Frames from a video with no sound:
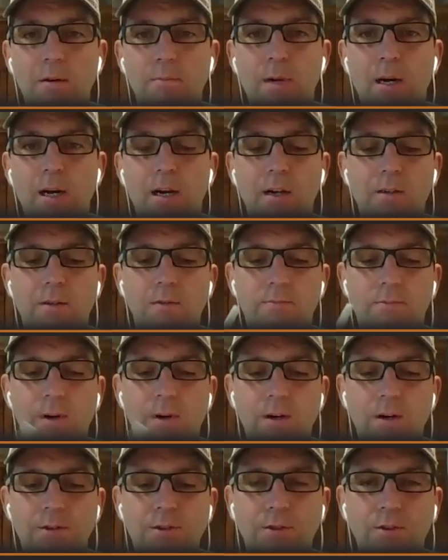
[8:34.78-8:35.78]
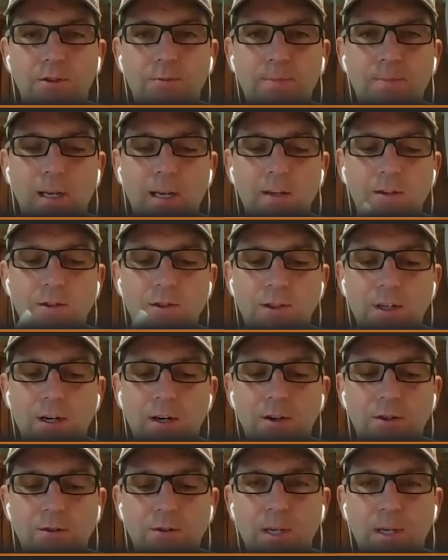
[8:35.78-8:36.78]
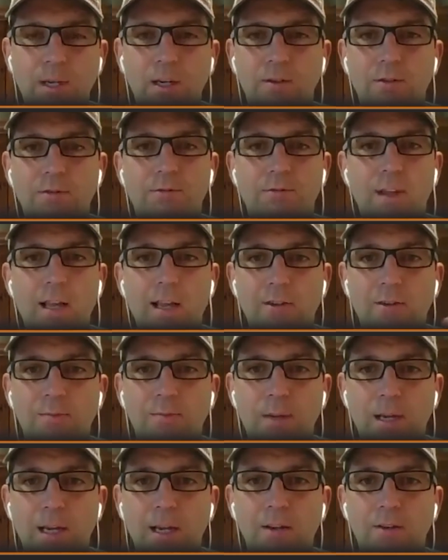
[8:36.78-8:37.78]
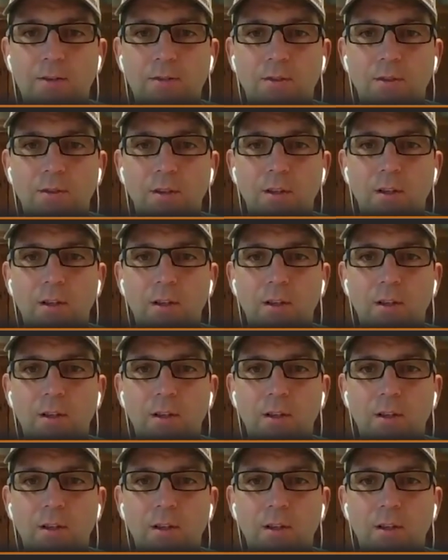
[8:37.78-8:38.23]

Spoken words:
box, virtual space, share space, flex space.